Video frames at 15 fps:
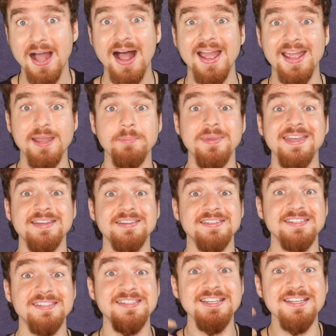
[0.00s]
I am
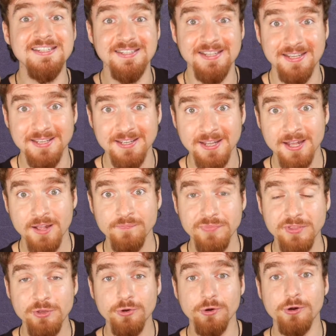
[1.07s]
exceeding
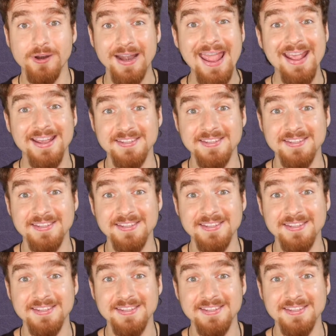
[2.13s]
your